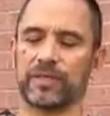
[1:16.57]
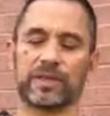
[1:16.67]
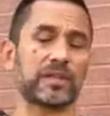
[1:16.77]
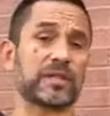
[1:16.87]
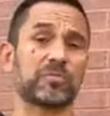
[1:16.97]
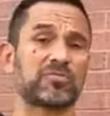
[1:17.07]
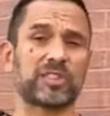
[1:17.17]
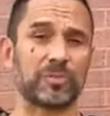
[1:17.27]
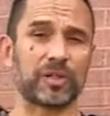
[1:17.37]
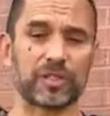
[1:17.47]
great, gives it some,
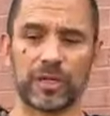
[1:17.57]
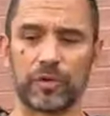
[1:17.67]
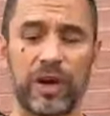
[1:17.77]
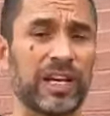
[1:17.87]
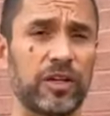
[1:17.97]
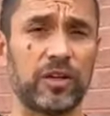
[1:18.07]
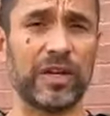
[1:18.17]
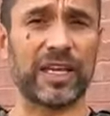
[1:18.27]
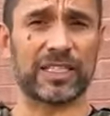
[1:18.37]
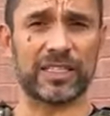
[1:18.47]
some, some great and
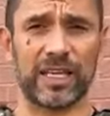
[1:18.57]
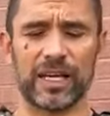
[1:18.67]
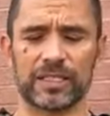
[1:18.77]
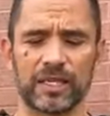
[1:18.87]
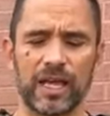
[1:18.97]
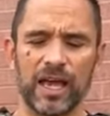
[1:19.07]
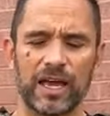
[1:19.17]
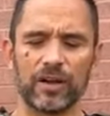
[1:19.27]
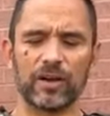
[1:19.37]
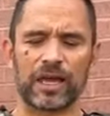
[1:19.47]
unique aesthetics.
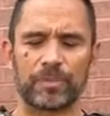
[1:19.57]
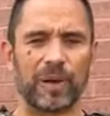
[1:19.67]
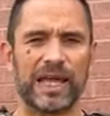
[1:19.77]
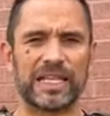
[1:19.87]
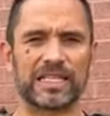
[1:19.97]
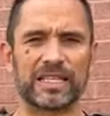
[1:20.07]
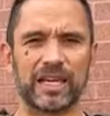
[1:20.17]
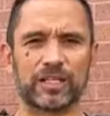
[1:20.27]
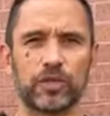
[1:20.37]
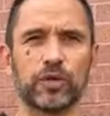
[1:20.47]
I don't like blades
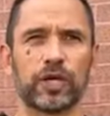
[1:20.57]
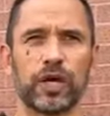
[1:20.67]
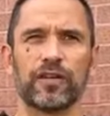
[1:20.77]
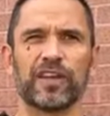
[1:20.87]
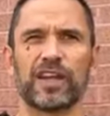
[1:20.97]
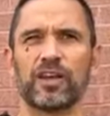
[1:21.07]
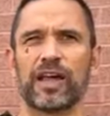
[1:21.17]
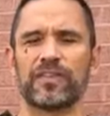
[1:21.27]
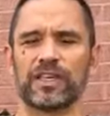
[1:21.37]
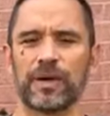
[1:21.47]
that are too curved and I
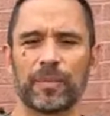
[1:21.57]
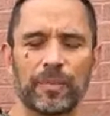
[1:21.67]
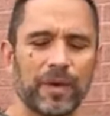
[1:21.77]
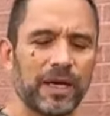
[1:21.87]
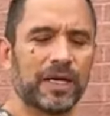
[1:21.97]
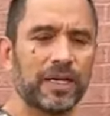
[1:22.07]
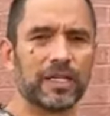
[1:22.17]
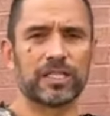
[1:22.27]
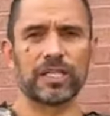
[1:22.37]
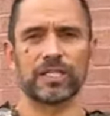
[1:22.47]
don't have the ability
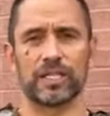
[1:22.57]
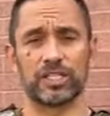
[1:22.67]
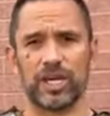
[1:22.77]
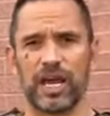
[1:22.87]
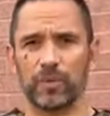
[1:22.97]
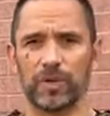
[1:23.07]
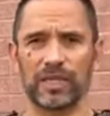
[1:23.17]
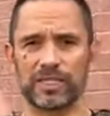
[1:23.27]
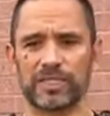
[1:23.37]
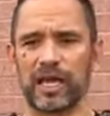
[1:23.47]
to, to, to jab
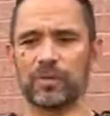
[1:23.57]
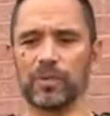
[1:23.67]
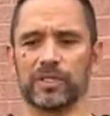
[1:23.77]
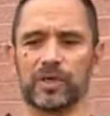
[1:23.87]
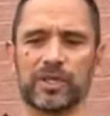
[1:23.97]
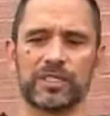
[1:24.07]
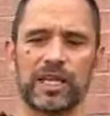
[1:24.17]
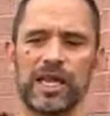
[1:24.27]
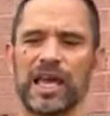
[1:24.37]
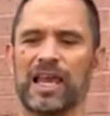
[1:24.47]
with and stab with, so
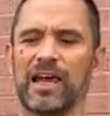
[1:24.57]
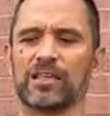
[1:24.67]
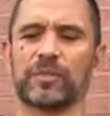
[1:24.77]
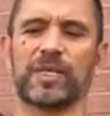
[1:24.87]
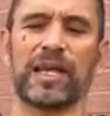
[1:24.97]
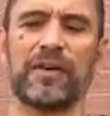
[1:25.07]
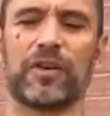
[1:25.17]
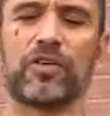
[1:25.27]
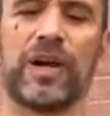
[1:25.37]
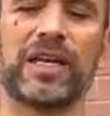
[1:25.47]
this allows me to have